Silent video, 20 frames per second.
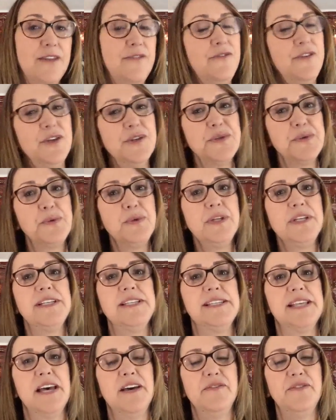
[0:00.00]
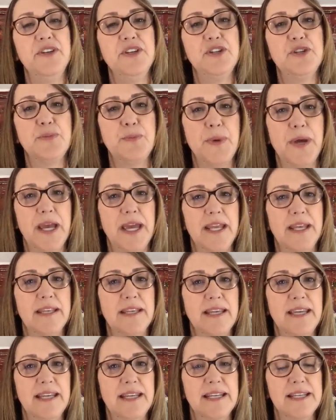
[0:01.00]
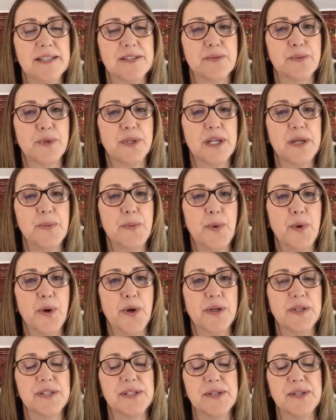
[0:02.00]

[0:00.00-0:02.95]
feels really selfish, but it is really important.